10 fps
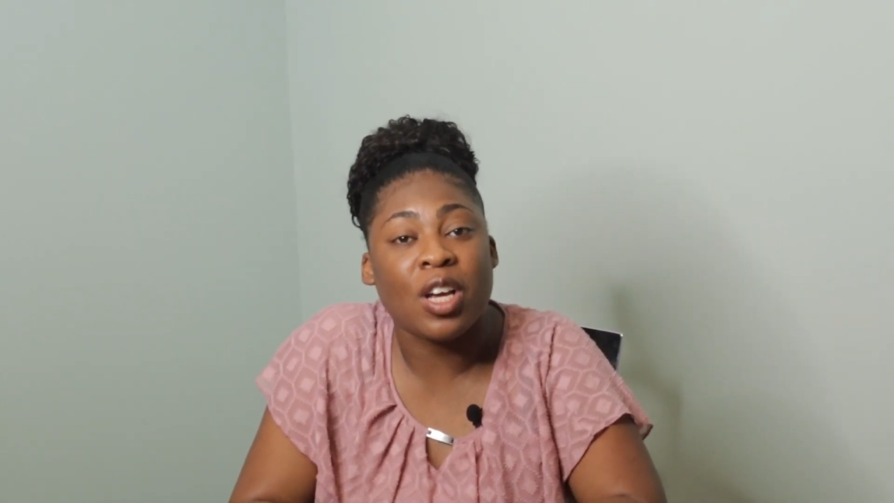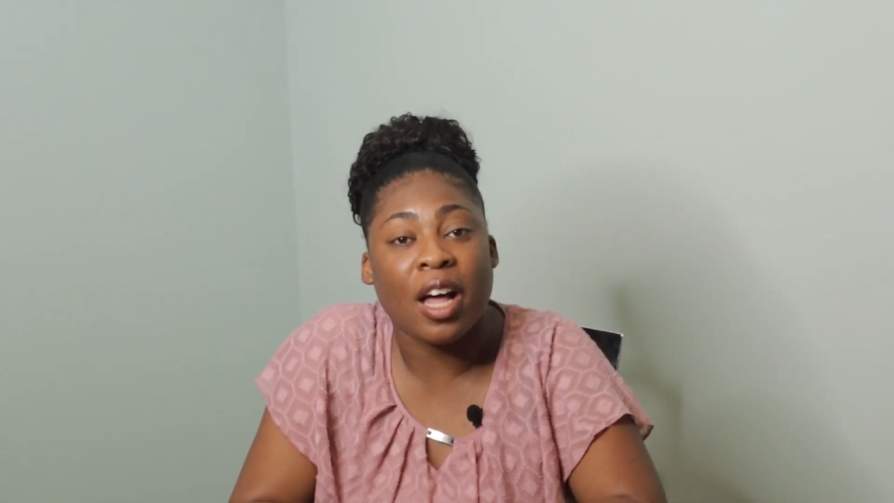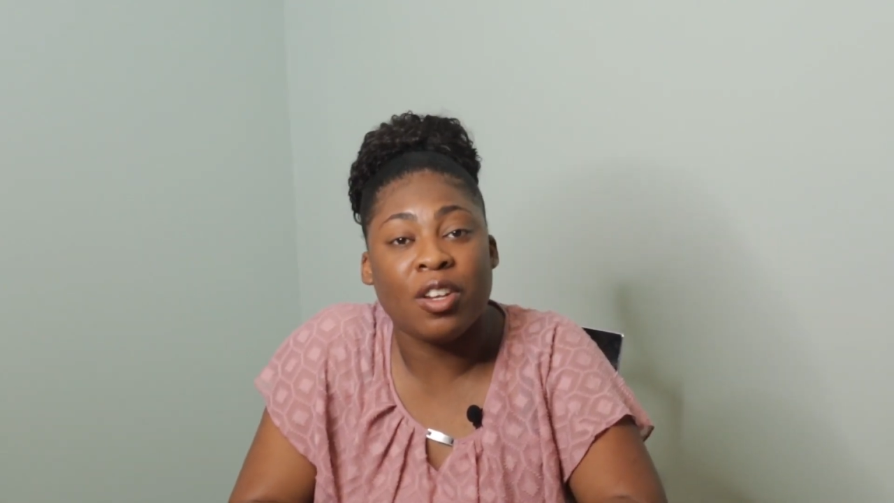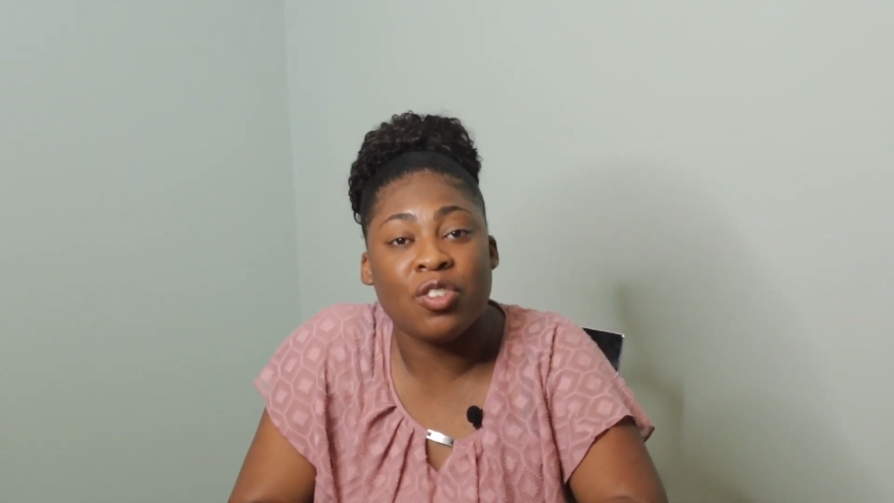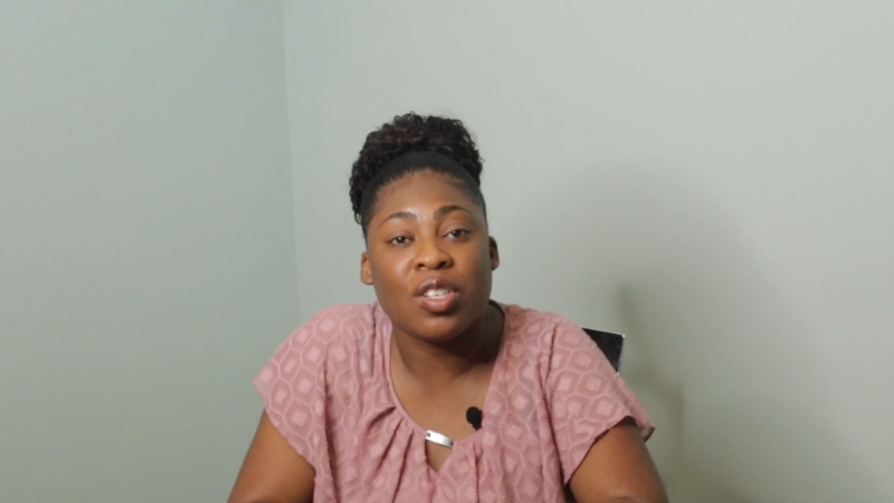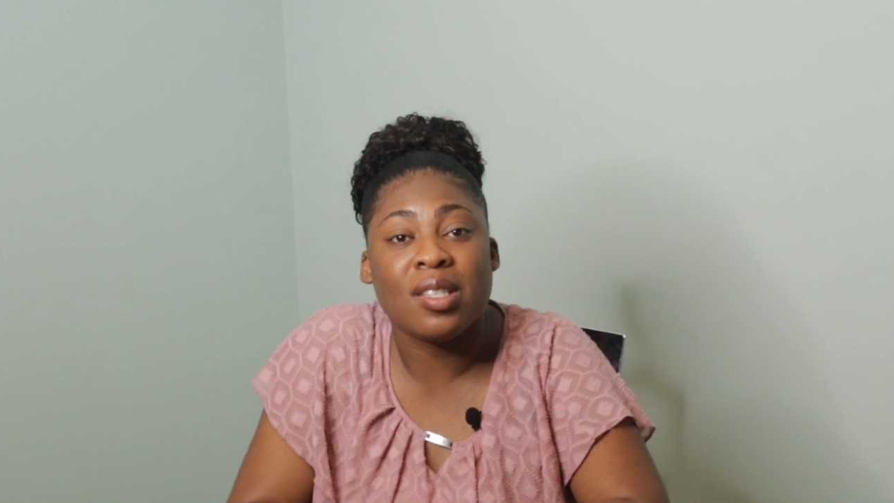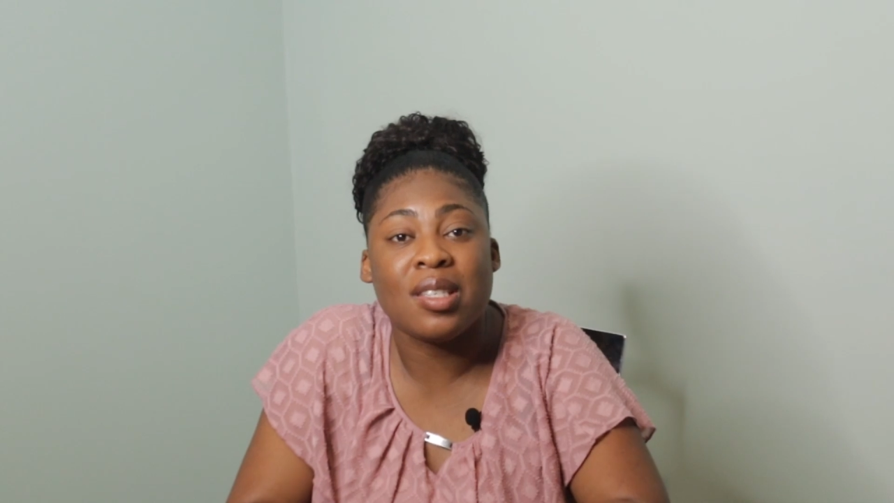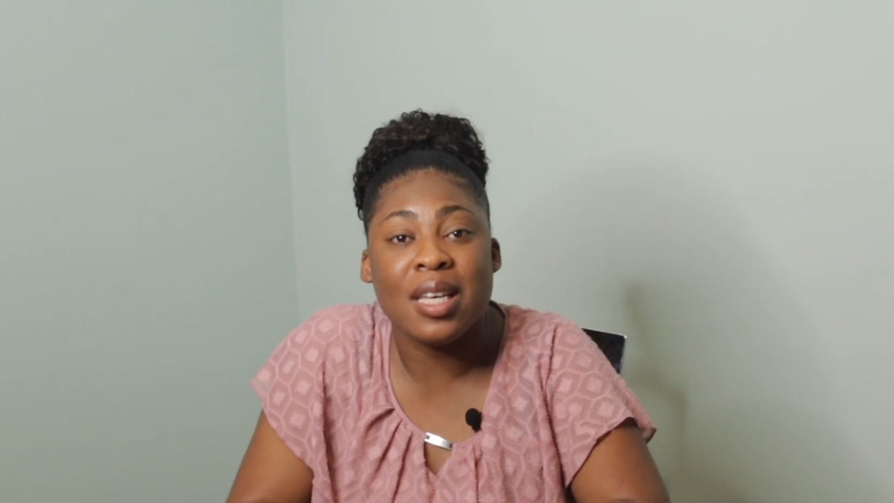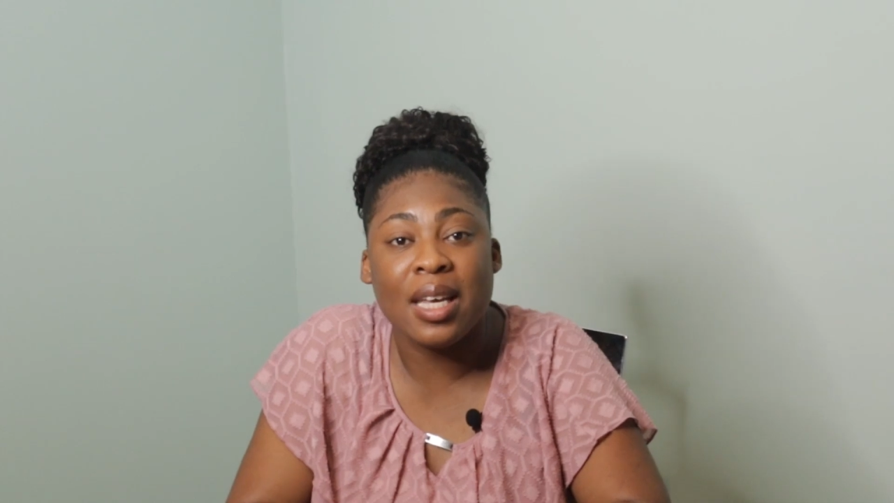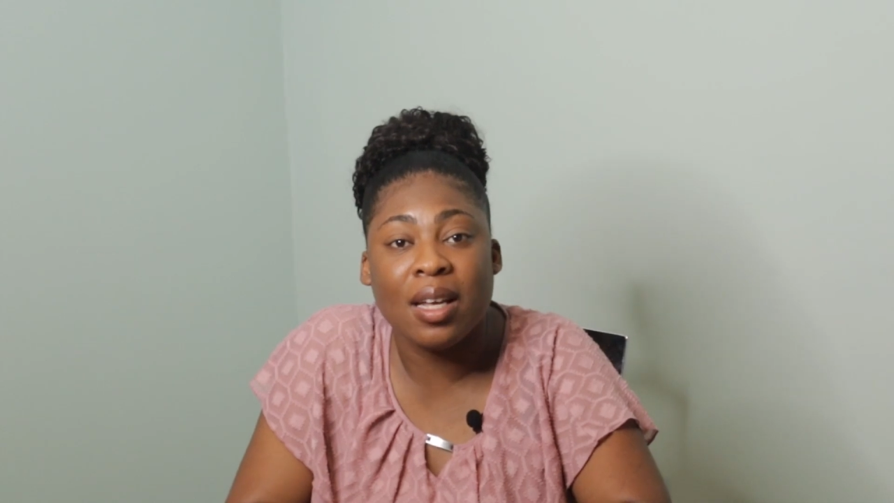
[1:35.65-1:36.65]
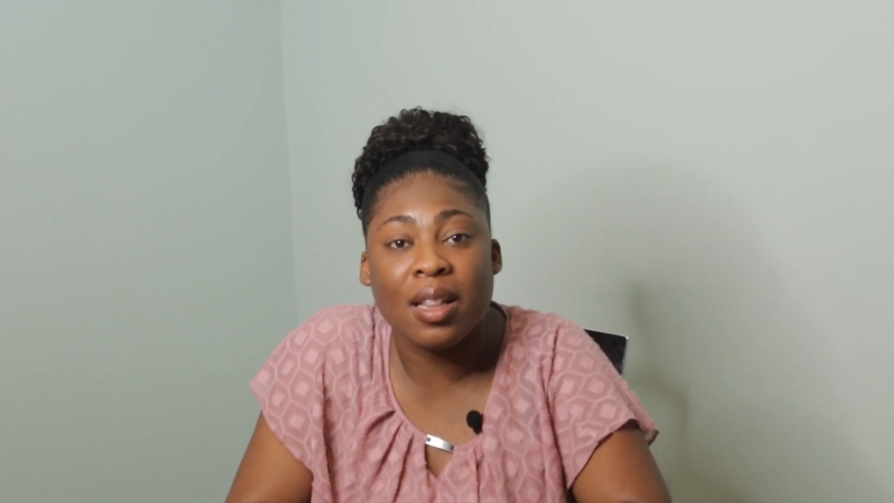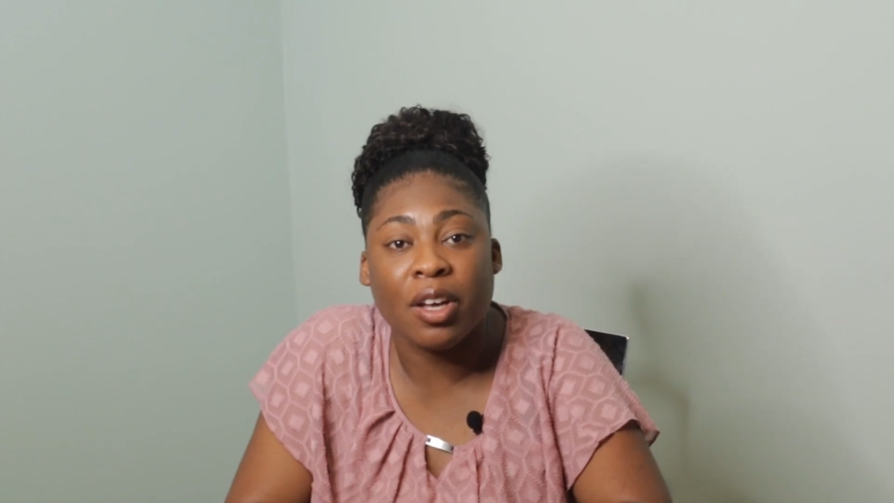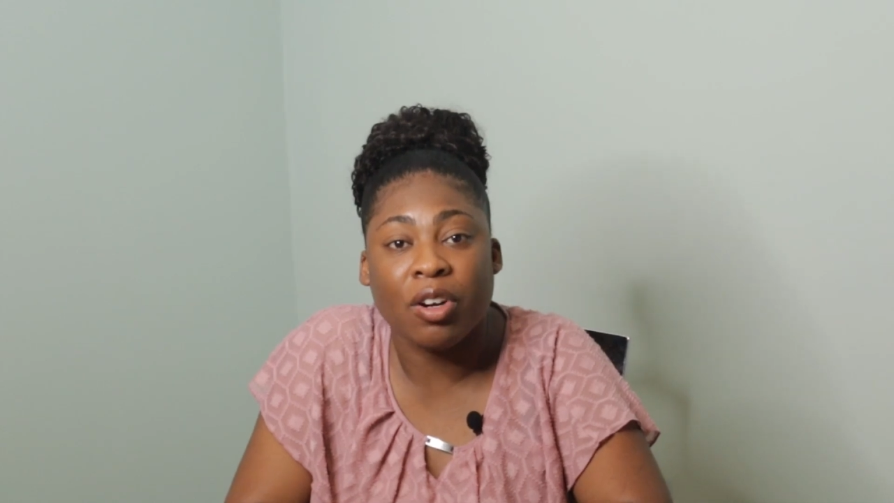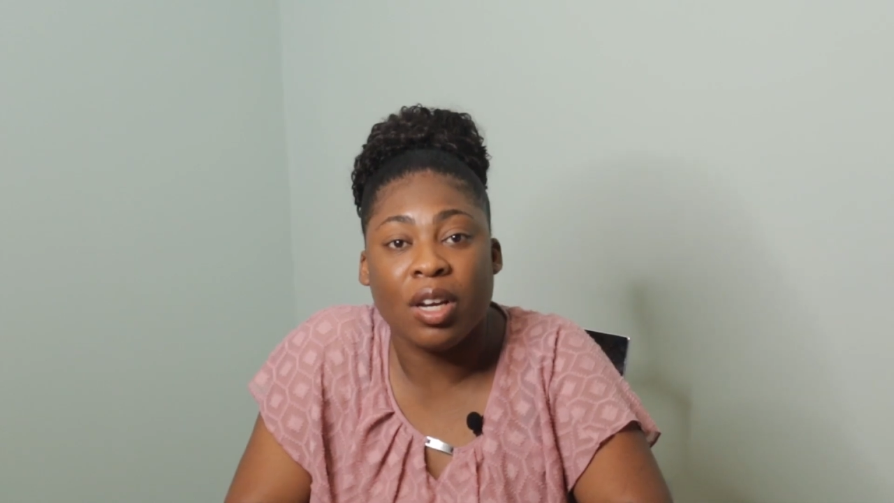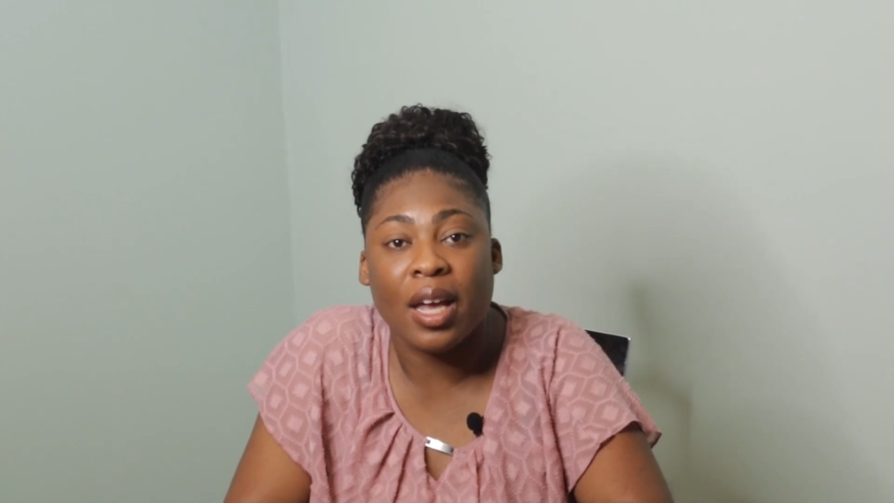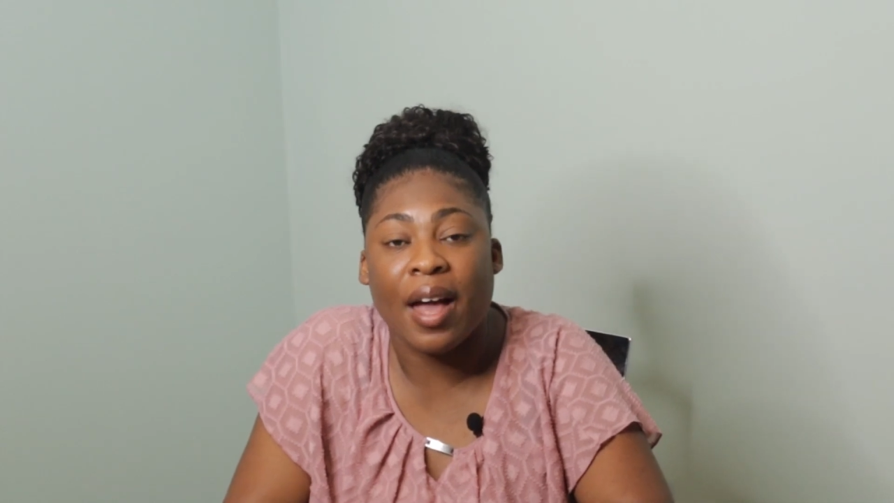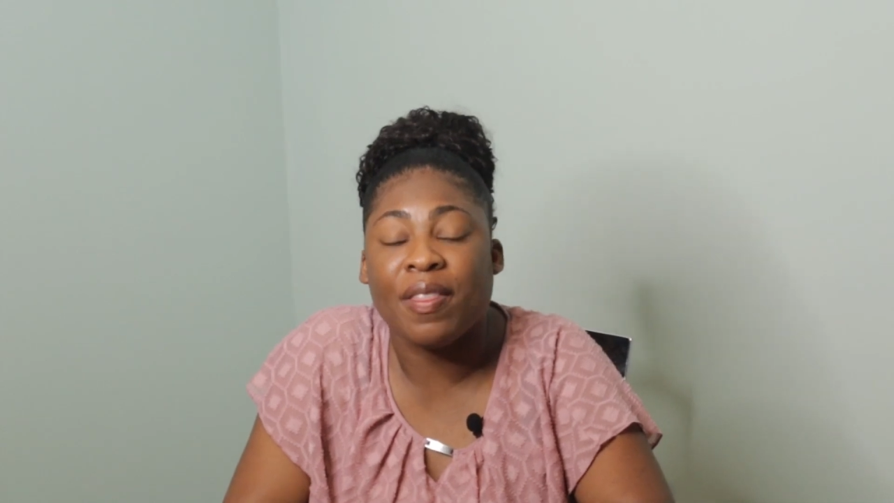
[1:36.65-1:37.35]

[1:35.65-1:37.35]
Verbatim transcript: challenges seeing clearly,